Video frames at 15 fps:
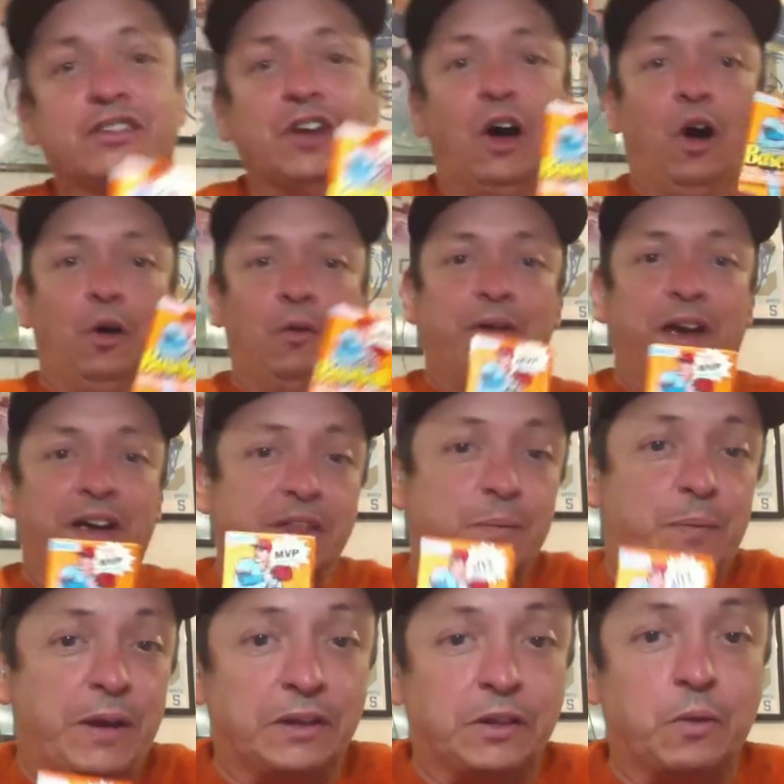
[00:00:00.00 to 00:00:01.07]
So in
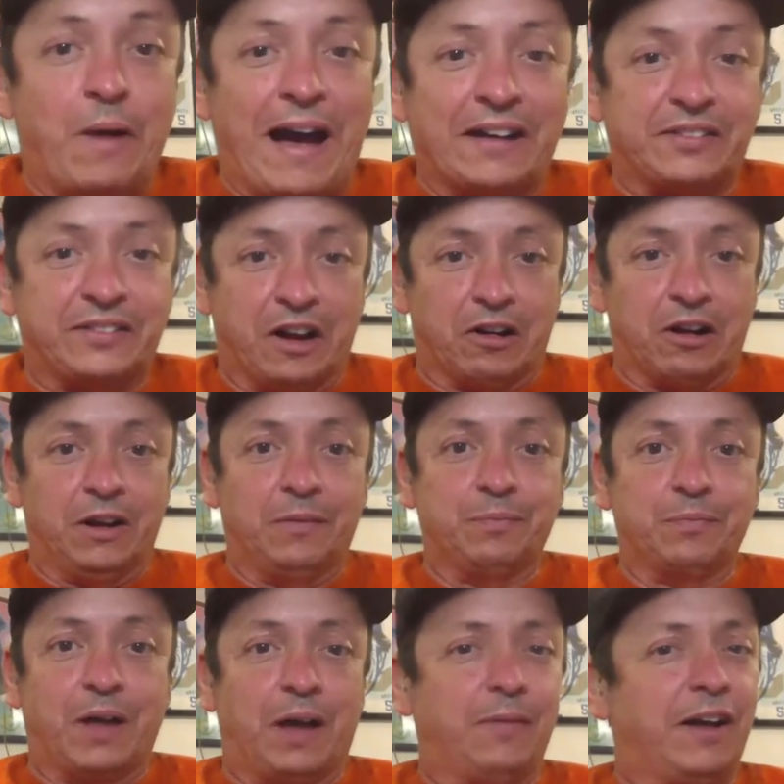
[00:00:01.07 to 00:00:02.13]
the peak of the wax
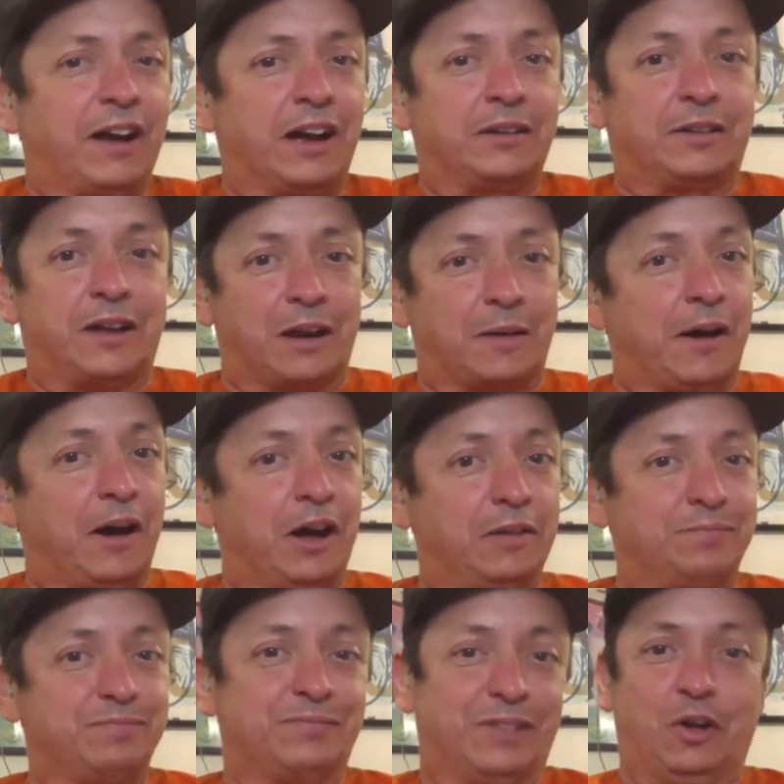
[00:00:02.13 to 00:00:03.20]
era, I'm not going to talk
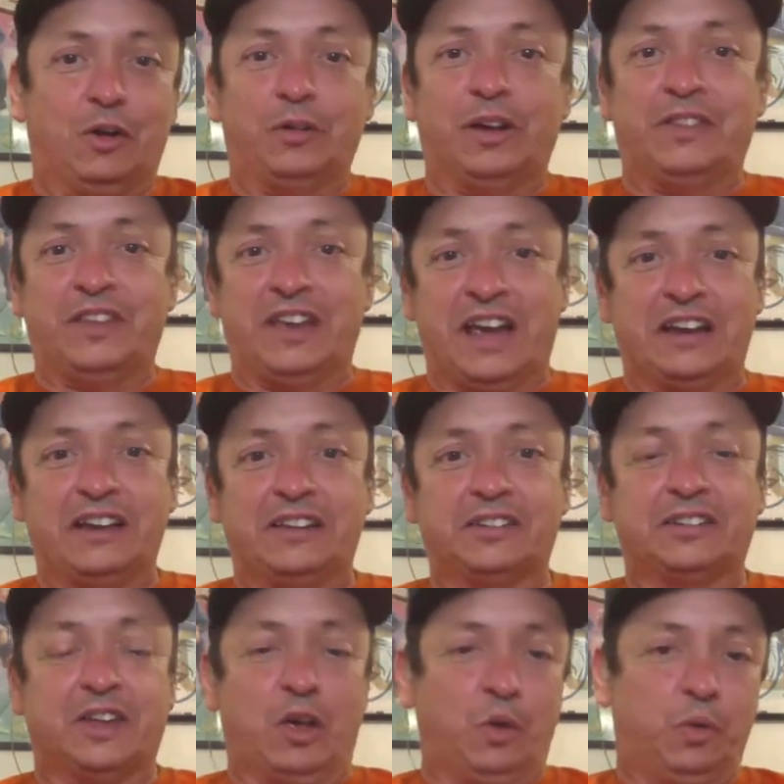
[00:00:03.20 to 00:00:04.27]
about, you know, in the
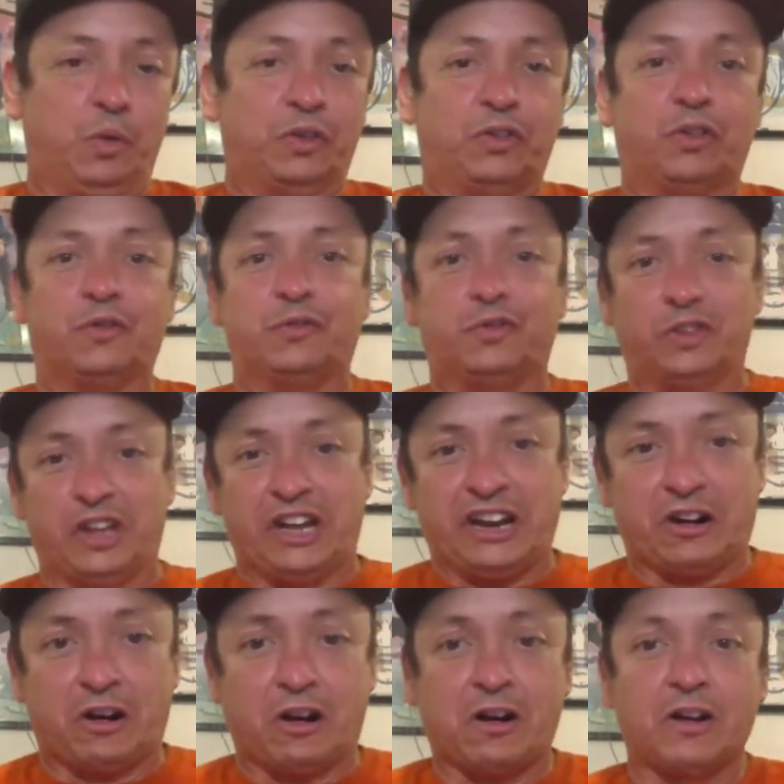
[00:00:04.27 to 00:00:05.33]
80s, it was
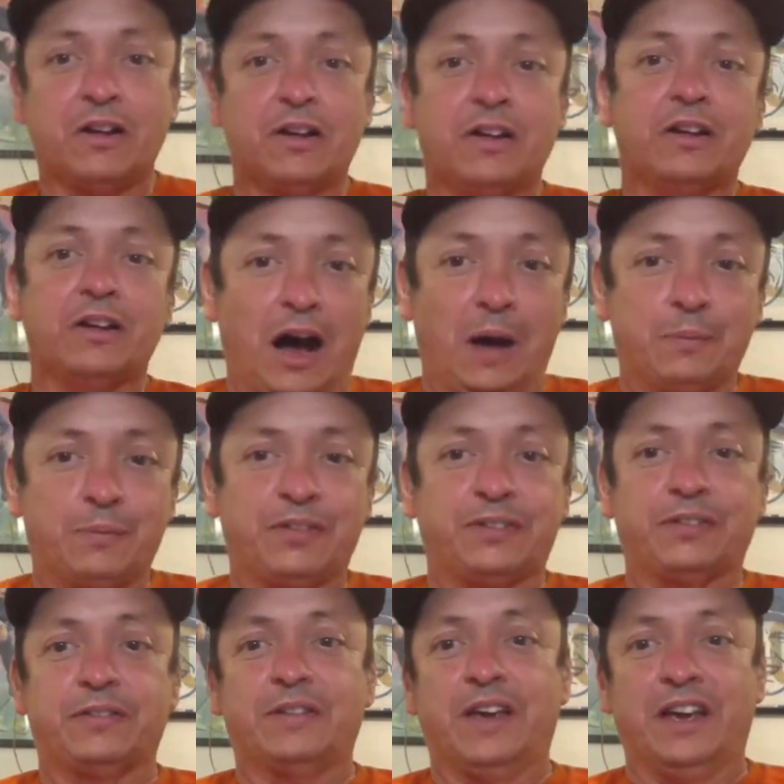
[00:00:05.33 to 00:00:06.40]
Fleer,
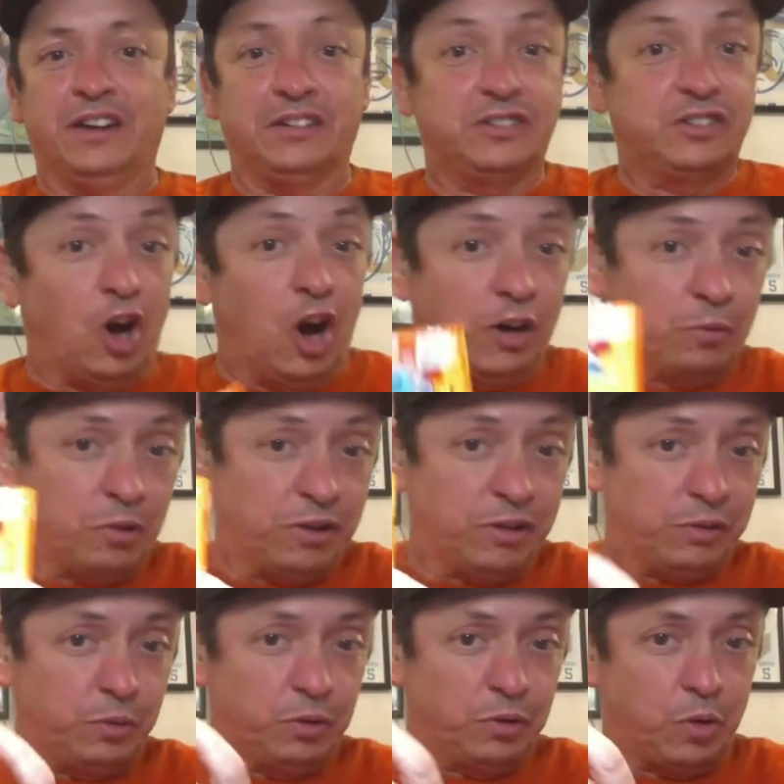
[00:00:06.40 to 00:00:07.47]
Topps, and
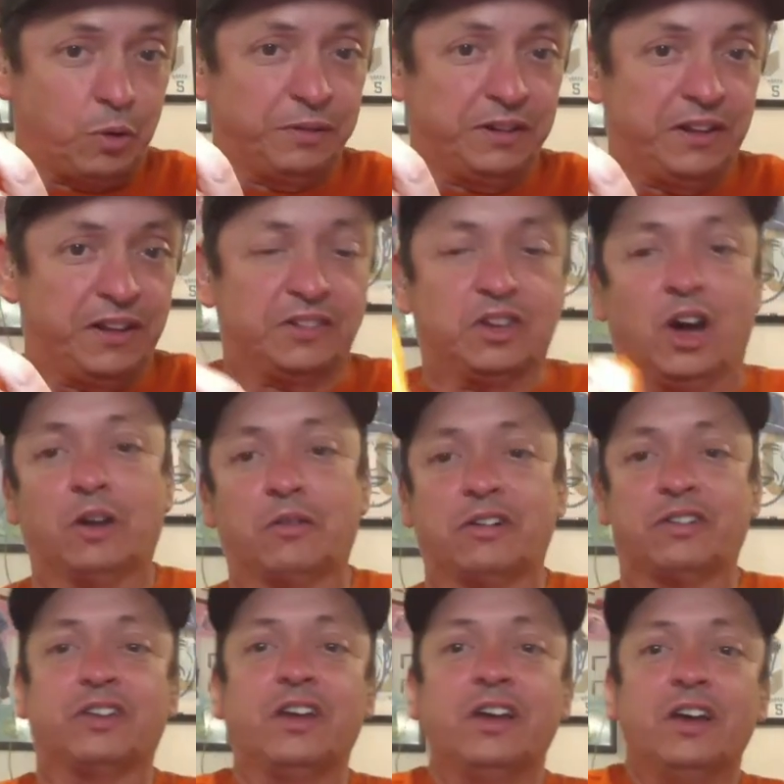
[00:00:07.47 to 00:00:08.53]
Donruss, which we're opening today as
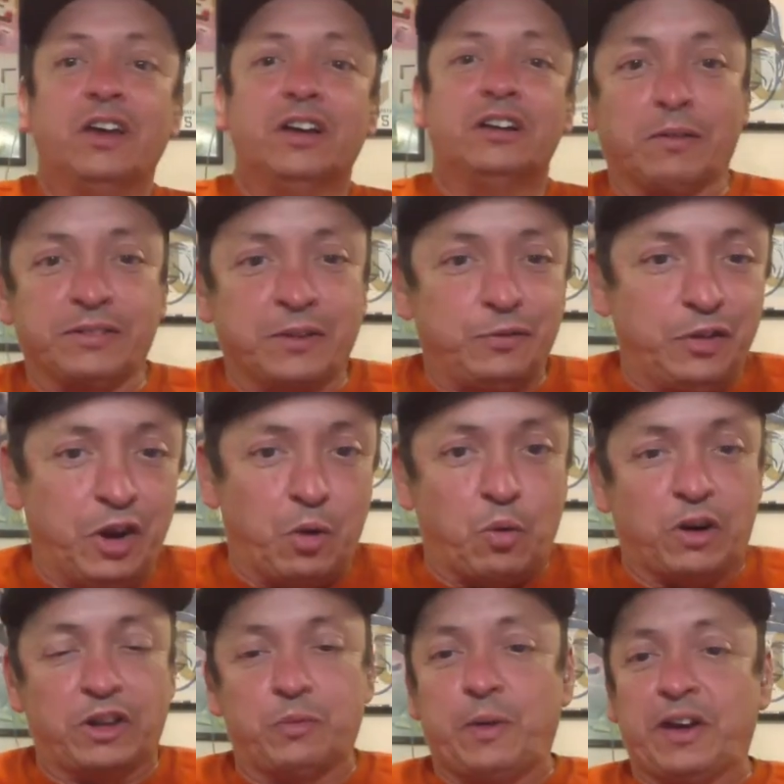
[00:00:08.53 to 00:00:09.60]
Donruss. Donruss and
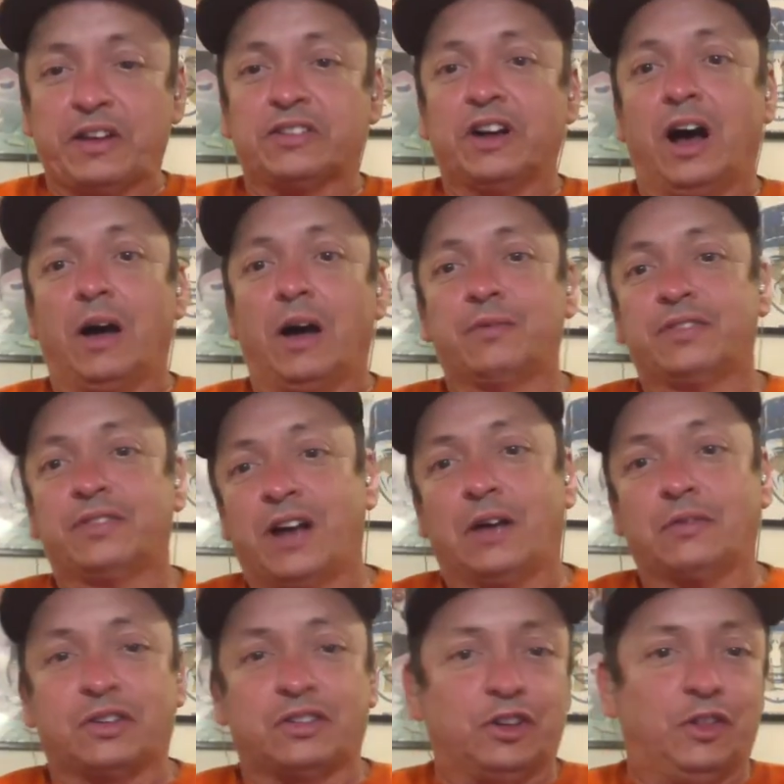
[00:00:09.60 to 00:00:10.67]
Fleer weren't as big as Topps.
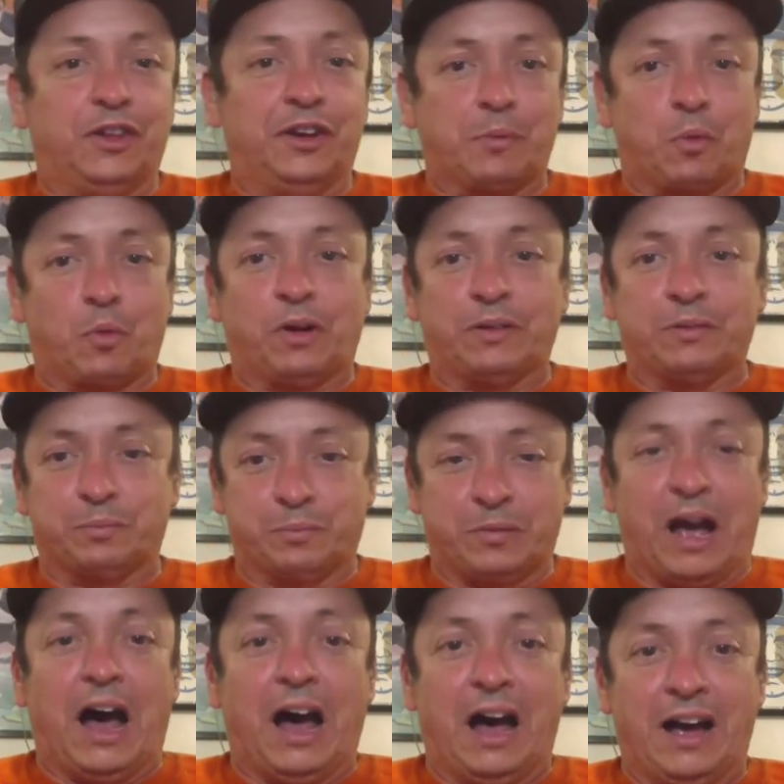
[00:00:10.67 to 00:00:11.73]
Topps was still the number
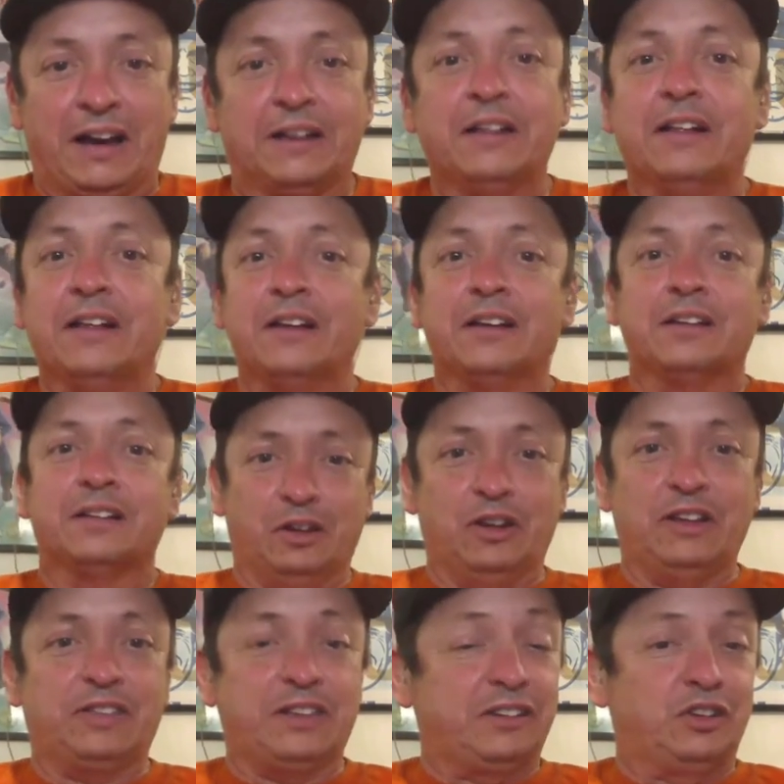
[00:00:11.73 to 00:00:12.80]
one guy. The
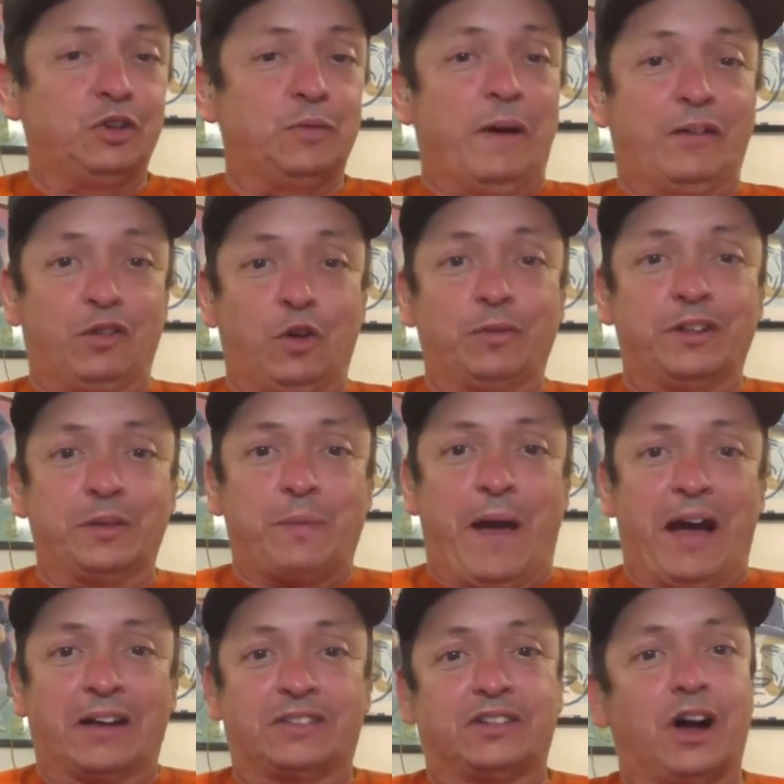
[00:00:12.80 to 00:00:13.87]
unique thing too about if you open these
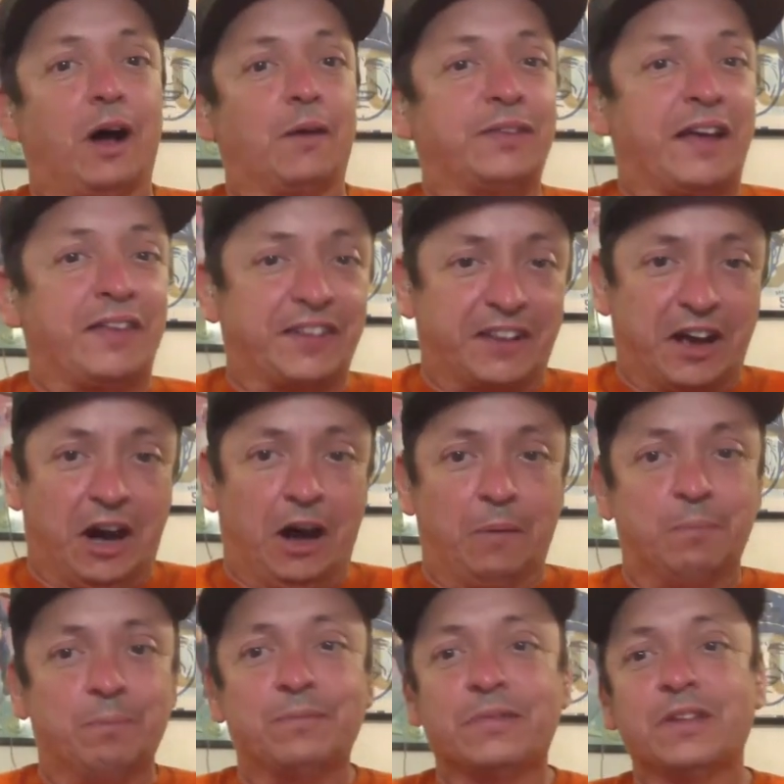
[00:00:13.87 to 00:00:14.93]
packs, Topps had the
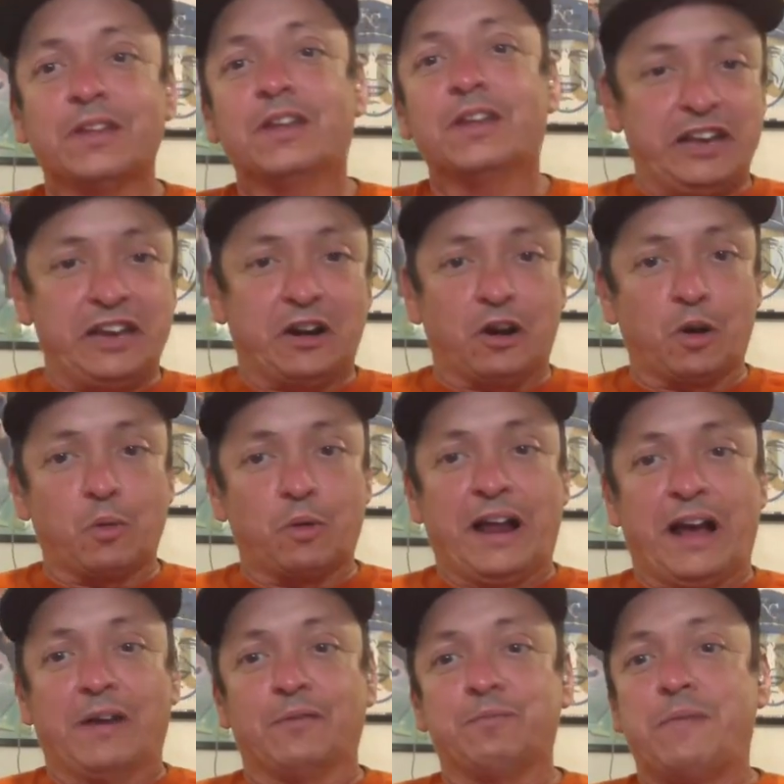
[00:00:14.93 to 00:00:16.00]
gum. Fleer would
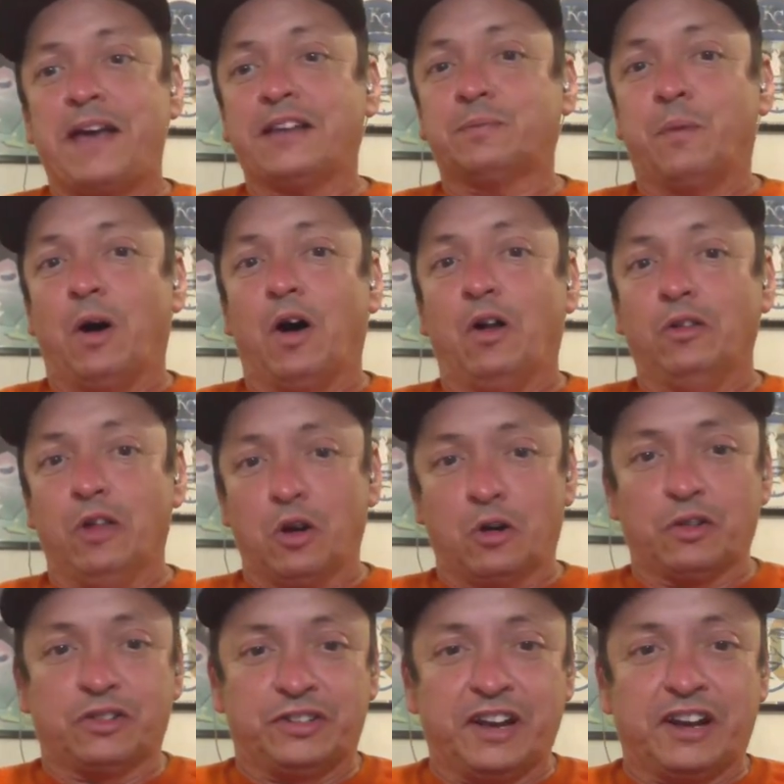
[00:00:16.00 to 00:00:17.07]
have baseball
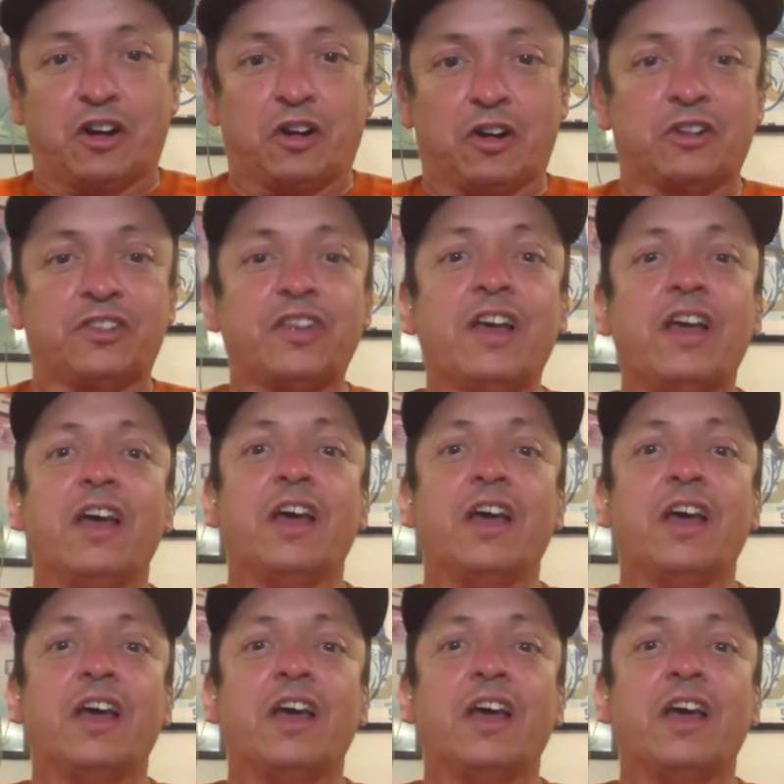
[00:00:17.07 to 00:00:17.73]
logo stickers.